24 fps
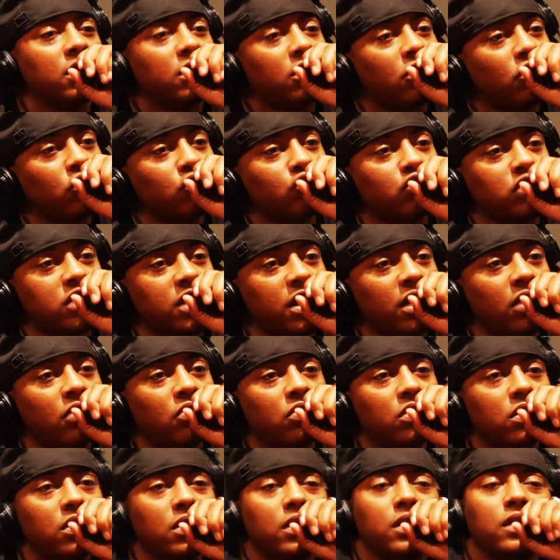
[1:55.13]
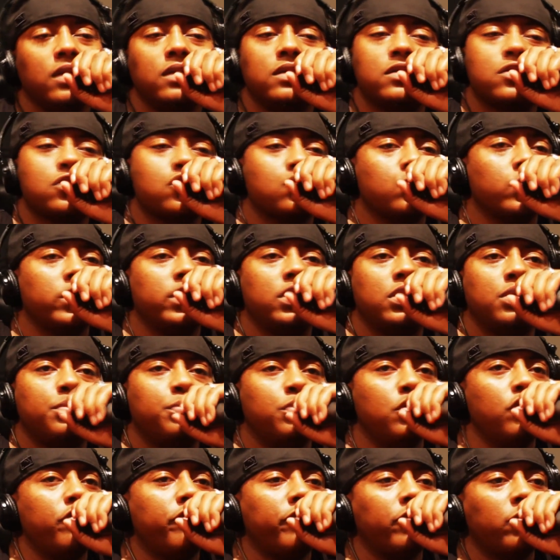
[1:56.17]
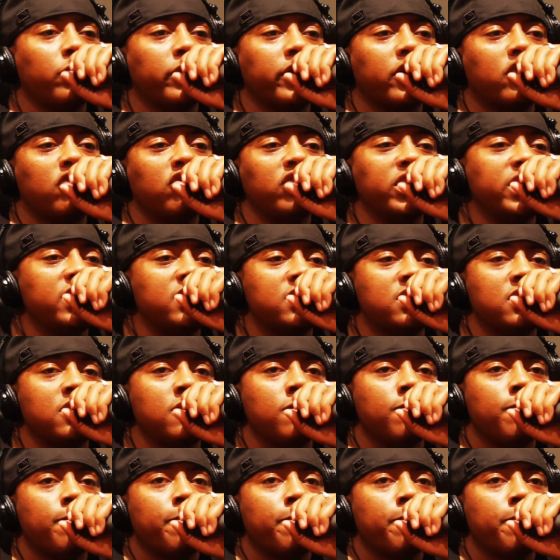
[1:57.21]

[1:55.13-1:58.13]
Hotel, he just went in the booth and went crazy.